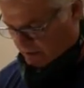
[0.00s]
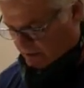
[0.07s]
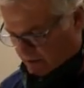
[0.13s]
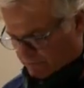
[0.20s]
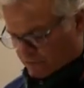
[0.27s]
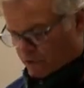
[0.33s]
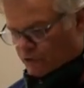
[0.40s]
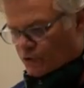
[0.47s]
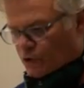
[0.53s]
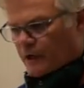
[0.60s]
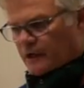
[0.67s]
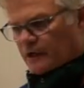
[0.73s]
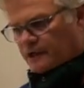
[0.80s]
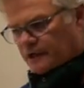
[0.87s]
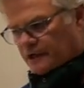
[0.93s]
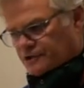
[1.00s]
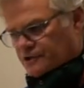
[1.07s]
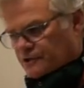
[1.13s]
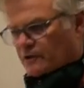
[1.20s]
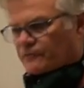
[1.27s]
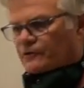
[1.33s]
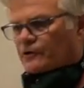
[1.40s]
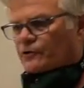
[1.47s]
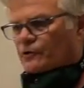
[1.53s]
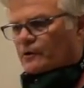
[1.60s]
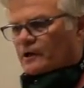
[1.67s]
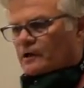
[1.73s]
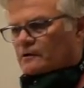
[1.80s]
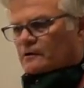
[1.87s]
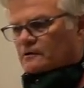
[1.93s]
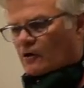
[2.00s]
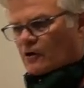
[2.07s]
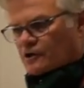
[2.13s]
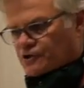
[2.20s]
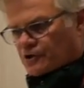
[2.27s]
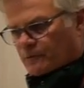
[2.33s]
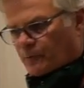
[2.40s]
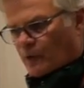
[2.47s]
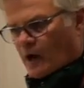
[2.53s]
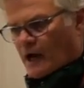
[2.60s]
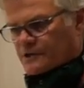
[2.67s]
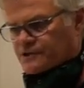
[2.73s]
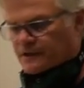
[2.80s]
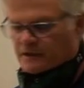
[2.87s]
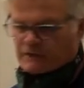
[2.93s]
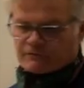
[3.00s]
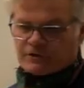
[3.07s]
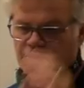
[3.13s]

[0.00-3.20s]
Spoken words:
you're doing a kitchen or if you're doing a larger project, even in your